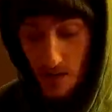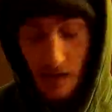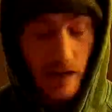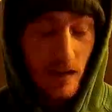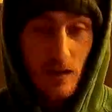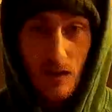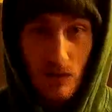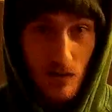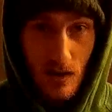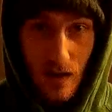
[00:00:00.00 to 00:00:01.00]
anything you
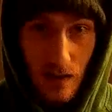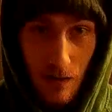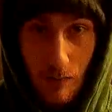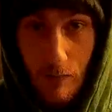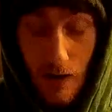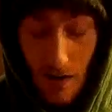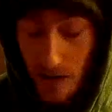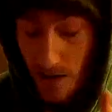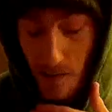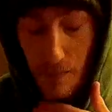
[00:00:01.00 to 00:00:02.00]
could think of, a
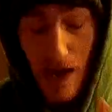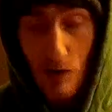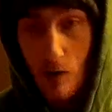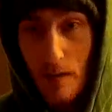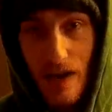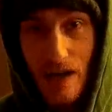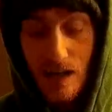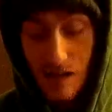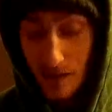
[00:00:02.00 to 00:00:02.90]
power bank,